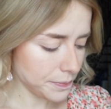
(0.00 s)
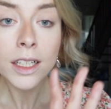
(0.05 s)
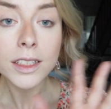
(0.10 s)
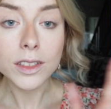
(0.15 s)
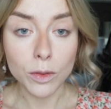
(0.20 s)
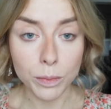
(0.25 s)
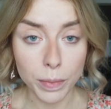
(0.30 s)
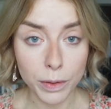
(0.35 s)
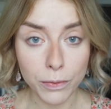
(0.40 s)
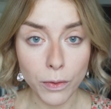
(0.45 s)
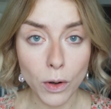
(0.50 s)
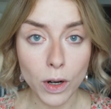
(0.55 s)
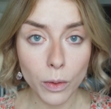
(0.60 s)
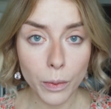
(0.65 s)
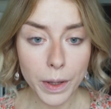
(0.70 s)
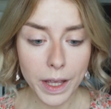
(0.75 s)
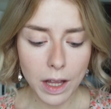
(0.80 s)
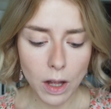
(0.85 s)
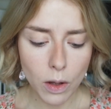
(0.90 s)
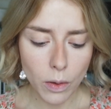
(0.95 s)
So before
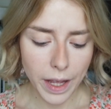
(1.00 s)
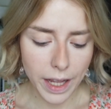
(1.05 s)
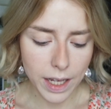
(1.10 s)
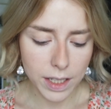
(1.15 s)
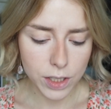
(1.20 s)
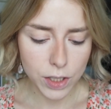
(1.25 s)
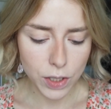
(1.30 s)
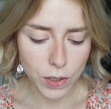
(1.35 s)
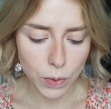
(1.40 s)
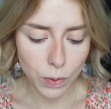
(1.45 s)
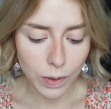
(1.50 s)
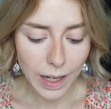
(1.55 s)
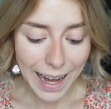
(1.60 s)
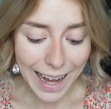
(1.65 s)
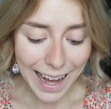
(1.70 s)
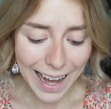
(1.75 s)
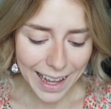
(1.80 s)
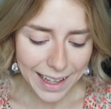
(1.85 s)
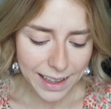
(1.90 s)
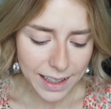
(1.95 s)
we go into
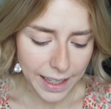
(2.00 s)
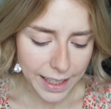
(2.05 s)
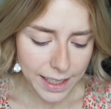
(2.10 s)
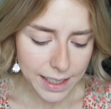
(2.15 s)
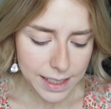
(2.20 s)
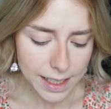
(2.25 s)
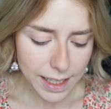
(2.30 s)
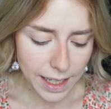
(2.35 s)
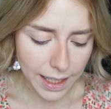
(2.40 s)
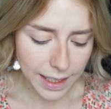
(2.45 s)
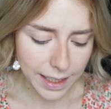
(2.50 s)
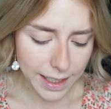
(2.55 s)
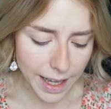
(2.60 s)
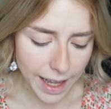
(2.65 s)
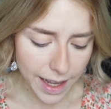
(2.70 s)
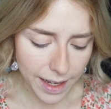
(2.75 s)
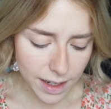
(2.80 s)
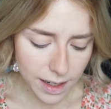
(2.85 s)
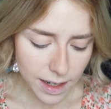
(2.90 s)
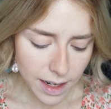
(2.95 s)
highlight
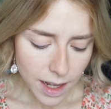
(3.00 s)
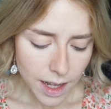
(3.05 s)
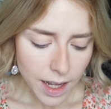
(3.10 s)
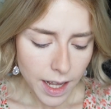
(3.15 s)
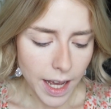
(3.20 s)
again,